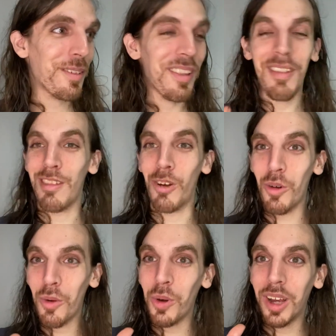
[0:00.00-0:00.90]

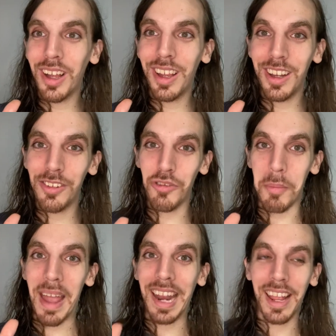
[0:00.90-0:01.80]
so
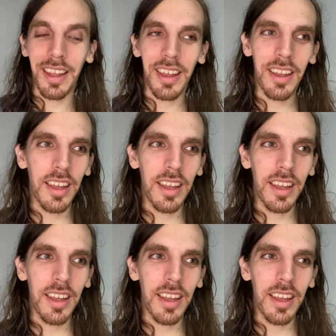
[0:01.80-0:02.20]
dramatic.